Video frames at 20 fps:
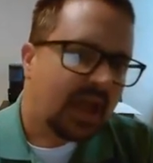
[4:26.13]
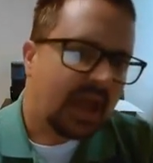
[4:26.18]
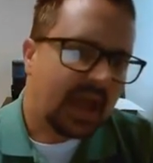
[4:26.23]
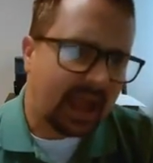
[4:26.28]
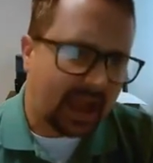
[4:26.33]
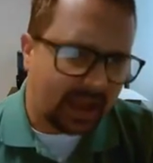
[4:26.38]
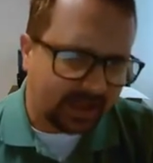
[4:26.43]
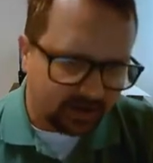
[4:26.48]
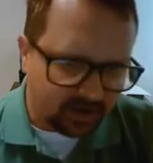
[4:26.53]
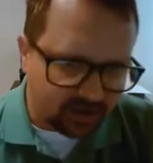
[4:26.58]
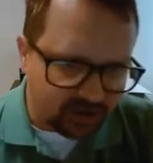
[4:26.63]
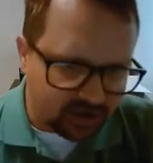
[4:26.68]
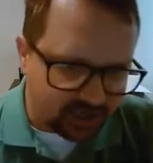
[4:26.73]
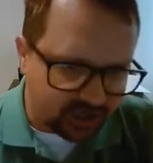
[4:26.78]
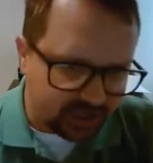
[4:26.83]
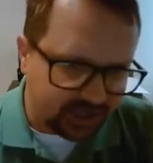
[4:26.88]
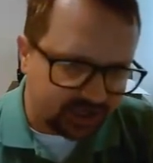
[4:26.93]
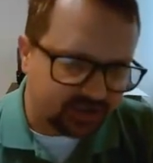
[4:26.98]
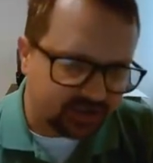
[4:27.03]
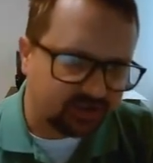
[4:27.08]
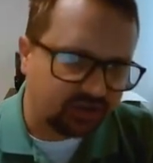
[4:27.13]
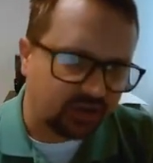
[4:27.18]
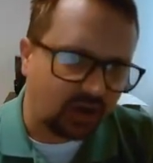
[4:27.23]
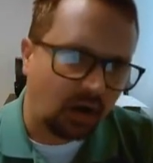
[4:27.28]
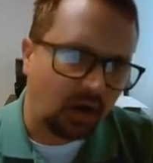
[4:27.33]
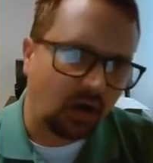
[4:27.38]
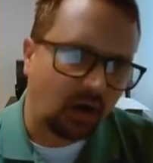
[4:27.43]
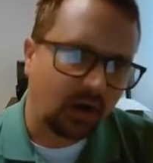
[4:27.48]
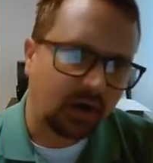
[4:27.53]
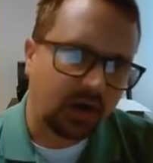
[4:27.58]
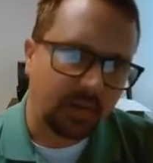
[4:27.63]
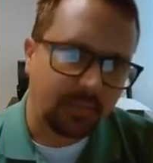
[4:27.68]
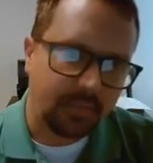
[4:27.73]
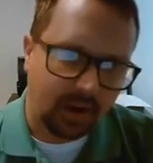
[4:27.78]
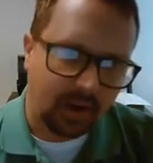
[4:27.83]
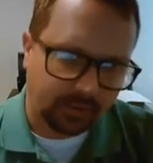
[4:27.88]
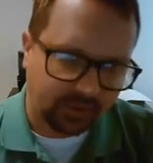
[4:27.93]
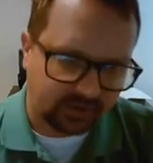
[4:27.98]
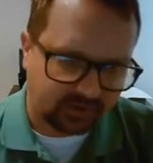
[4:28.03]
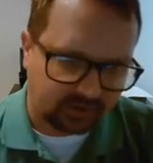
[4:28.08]
Antigens are
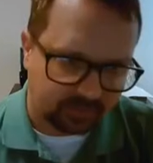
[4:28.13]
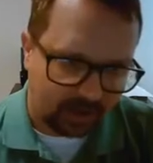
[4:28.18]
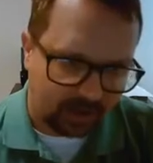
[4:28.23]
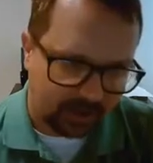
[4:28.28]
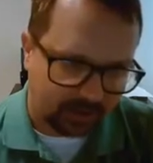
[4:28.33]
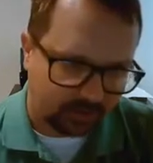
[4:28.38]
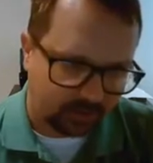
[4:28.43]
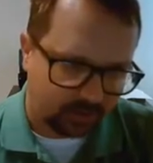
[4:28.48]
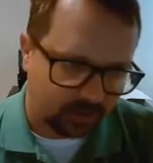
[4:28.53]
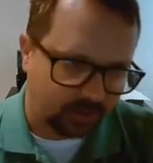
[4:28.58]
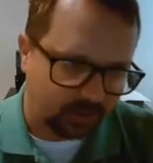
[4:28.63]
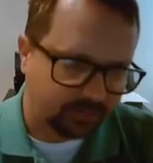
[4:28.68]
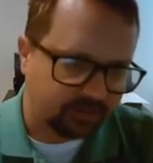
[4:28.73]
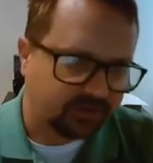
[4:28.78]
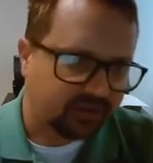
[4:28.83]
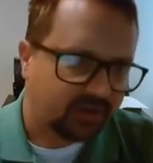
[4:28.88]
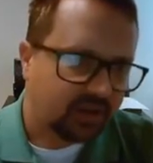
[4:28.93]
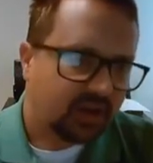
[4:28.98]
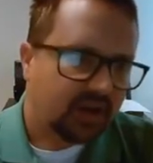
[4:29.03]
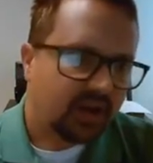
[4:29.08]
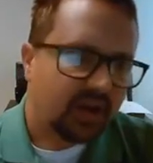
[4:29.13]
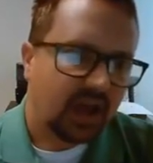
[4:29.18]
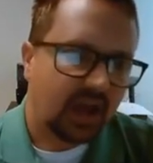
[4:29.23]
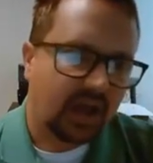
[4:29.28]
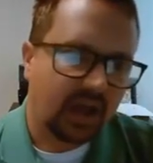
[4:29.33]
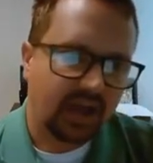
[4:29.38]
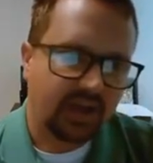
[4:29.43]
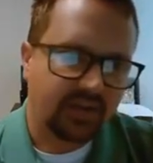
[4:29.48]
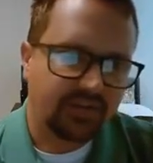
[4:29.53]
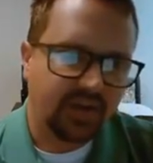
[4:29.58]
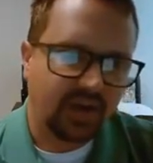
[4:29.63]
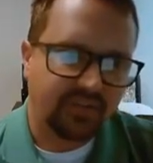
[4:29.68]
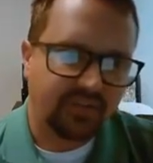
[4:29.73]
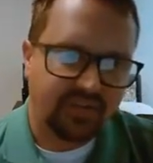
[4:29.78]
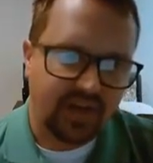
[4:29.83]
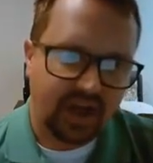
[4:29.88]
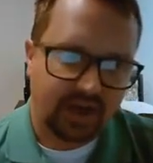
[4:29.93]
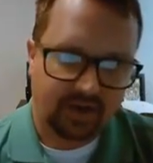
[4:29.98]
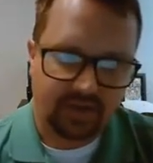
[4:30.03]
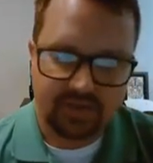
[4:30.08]
components of microbes. They're
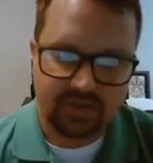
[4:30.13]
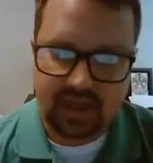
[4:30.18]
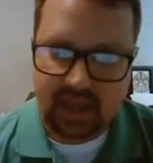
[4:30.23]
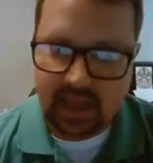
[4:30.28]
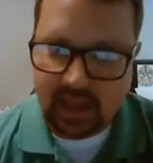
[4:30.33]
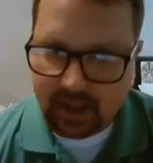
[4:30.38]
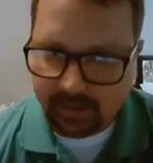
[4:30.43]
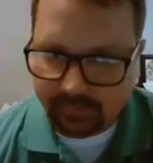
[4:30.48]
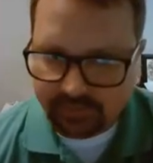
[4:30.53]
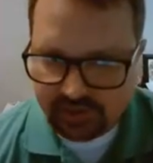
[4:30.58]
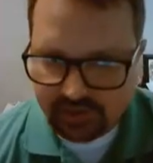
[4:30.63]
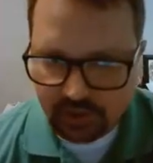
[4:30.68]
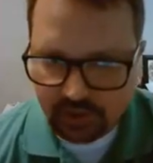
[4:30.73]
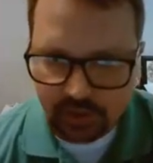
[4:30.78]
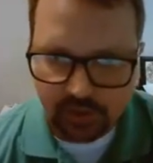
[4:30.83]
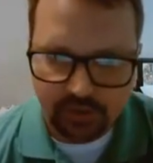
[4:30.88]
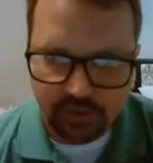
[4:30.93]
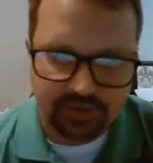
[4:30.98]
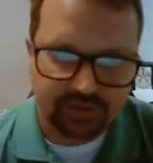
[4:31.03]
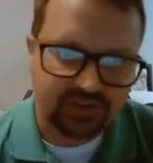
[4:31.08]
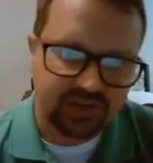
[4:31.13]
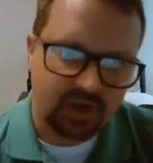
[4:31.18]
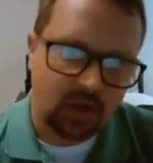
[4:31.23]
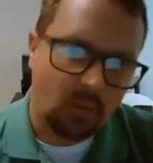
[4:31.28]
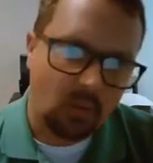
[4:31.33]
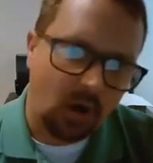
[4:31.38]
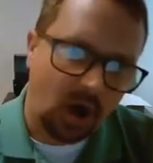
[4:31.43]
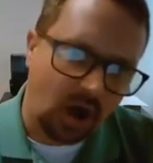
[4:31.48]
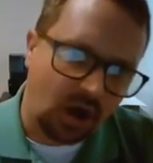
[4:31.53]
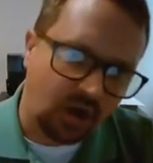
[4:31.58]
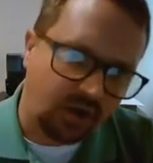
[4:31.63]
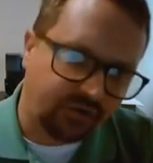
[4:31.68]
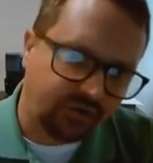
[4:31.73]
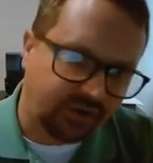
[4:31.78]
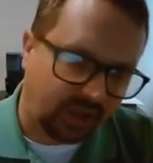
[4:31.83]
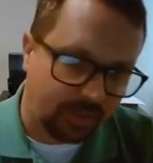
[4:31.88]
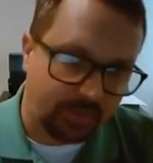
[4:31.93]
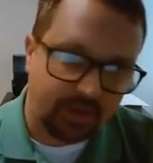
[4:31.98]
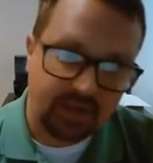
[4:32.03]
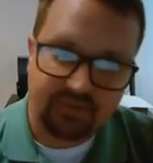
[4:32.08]
found on the capsule, the cell walls.
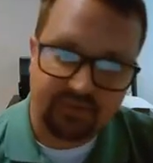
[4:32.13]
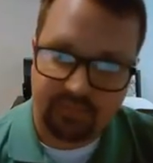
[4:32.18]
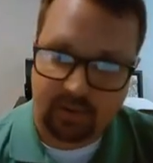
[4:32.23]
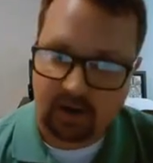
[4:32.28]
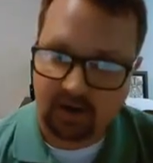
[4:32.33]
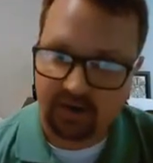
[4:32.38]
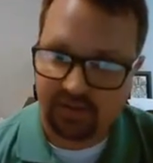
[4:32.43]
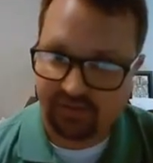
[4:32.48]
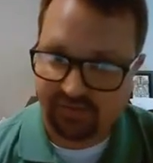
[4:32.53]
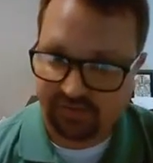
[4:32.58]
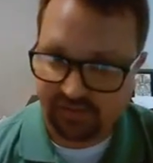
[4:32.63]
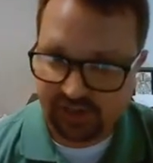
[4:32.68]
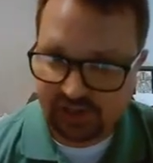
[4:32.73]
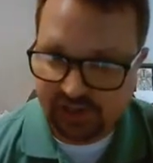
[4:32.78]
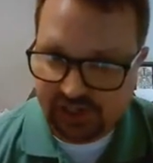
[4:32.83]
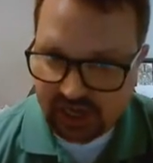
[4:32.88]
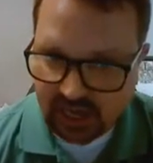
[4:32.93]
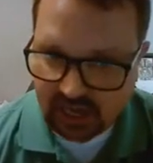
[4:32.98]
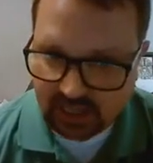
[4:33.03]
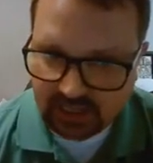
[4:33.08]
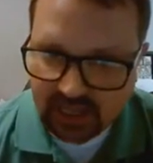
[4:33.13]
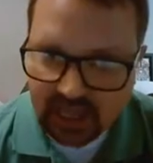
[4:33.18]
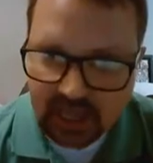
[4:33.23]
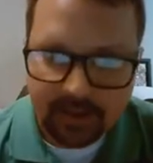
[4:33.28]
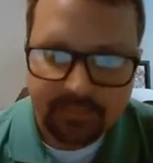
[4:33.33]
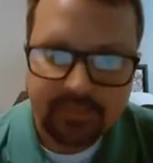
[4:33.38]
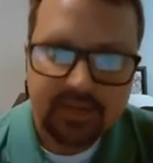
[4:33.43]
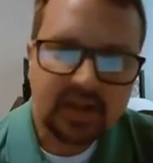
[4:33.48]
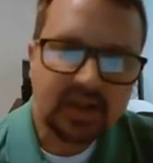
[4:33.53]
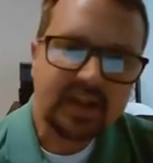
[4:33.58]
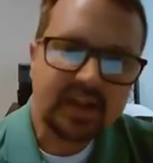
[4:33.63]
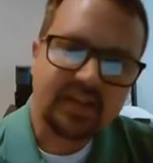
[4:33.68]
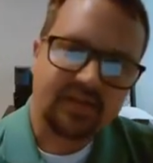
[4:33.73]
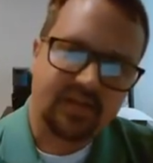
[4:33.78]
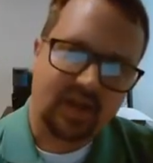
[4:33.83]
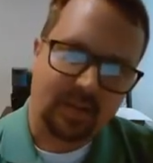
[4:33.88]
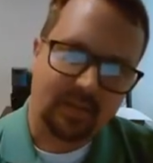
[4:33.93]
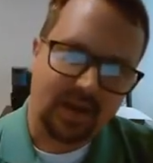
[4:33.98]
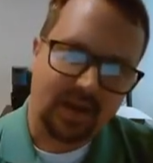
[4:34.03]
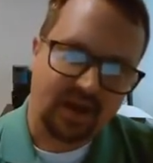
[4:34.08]
They can be part of the flagella.
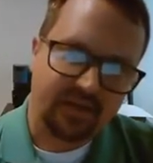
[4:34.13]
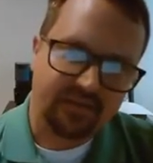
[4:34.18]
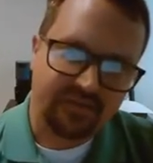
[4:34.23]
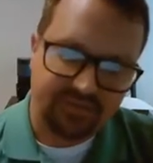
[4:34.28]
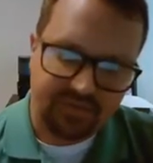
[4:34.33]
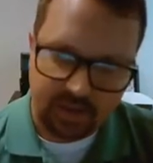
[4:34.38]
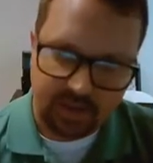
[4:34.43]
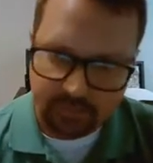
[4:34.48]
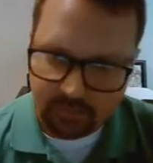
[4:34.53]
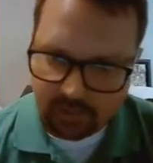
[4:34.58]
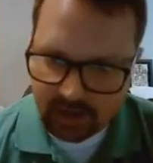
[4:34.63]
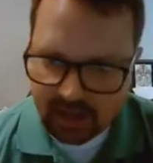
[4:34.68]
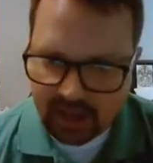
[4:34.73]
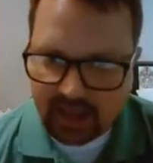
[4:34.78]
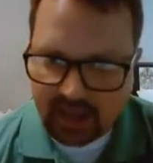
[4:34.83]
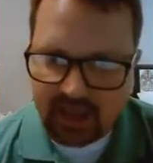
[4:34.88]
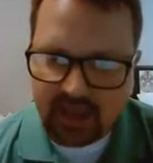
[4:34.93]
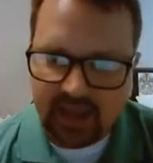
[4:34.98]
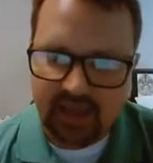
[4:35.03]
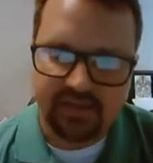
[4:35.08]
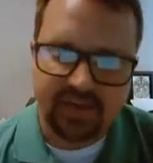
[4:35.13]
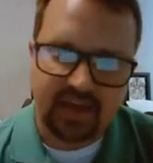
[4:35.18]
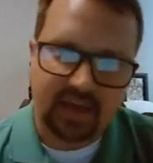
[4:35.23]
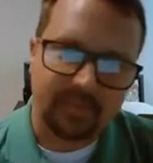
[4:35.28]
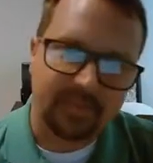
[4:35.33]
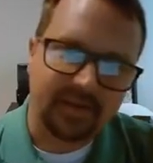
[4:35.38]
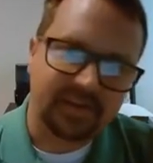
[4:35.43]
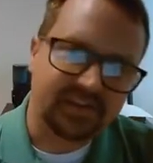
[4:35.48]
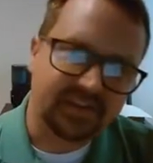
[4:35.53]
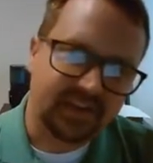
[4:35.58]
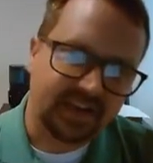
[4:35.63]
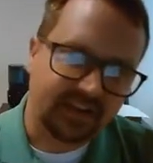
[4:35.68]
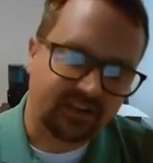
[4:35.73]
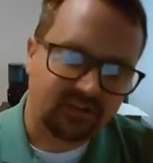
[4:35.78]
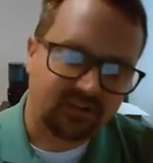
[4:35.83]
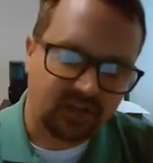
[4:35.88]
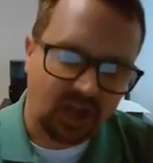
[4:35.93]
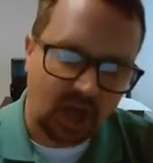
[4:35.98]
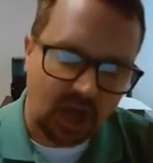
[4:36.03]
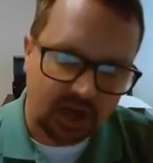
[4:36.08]
They can be on fimbriae. They can be seen
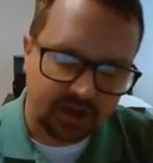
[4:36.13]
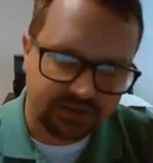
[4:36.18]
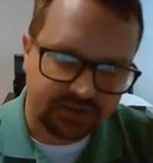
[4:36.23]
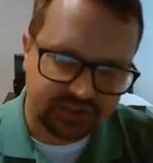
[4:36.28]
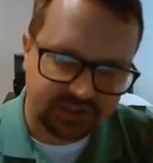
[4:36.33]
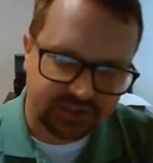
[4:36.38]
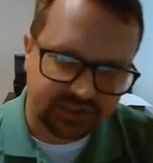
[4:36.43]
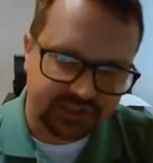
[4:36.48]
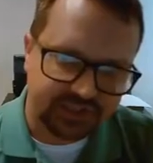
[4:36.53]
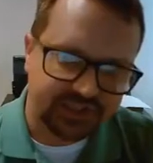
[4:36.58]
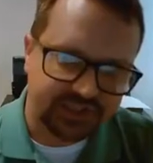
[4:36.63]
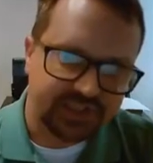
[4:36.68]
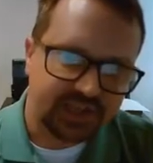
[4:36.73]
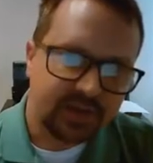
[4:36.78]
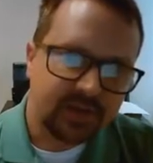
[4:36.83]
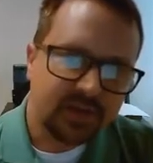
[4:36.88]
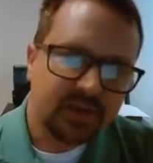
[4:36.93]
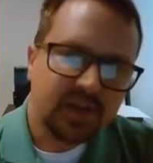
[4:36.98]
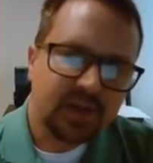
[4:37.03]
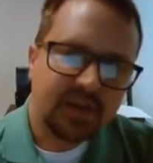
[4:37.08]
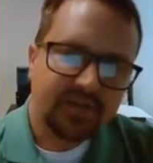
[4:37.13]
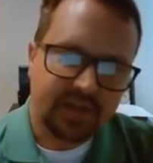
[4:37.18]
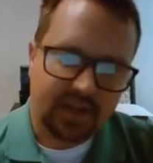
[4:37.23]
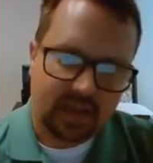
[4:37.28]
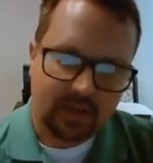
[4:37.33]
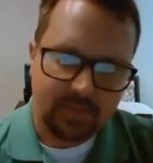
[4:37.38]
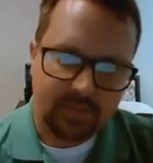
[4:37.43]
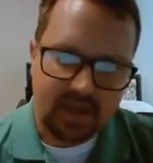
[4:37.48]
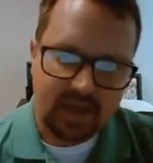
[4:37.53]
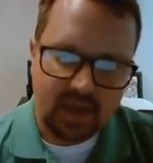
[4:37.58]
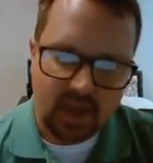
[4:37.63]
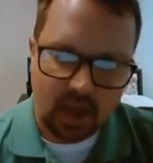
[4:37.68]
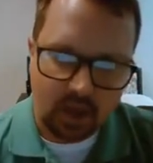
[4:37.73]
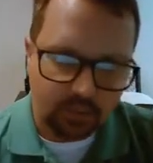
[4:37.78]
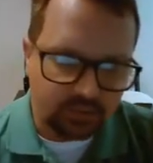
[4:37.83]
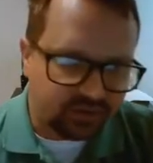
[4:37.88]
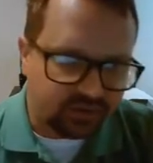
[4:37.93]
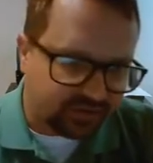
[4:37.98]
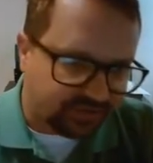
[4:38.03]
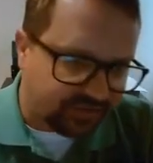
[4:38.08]
as toxins. They can be
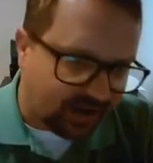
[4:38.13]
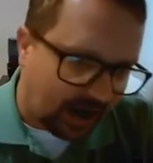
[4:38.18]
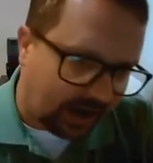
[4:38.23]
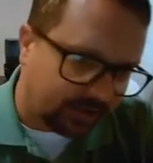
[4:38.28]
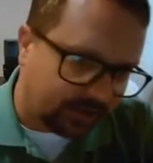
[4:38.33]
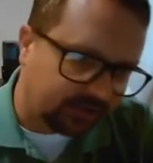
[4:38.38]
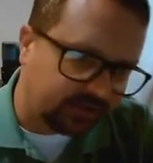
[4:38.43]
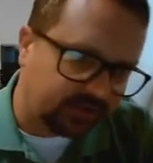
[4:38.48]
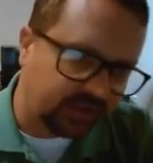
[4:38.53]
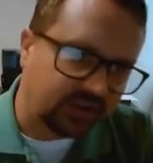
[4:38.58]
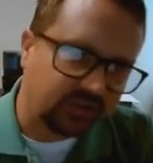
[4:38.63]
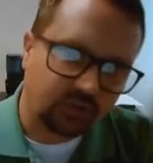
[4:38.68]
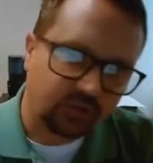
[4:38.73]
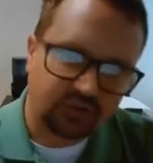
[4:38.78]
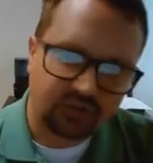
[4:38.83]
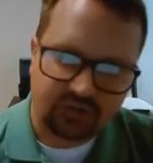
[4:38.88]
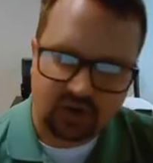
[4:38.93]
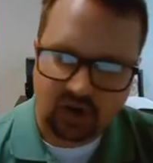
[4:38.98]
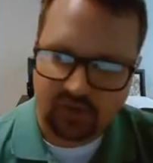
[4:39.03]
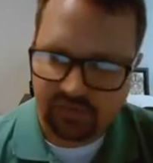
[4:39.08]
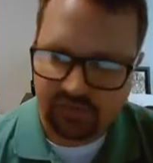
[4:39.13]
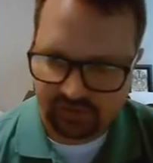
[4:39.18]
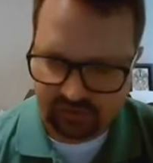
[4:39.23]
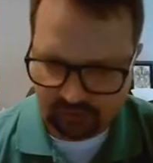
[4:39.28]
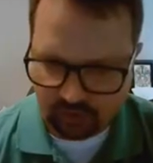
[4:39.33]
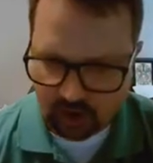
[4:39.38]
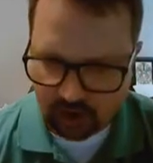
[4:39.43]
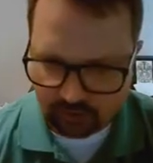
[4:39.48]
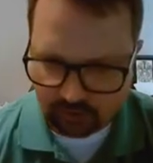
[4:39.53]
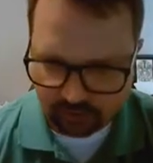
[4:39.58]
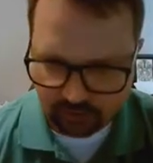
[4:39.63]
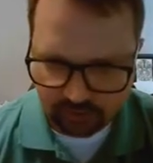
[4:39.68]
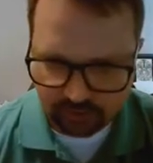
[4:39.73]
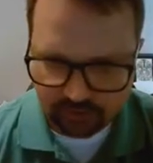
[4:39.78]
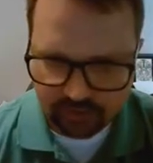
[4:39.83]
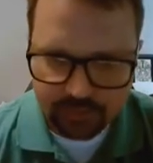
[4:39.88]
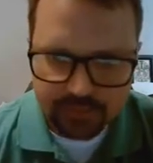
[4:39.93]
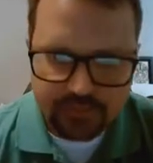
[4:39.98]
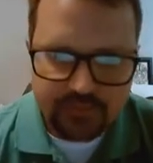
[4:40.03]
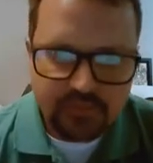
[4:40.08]
coats of viruses or surface structures.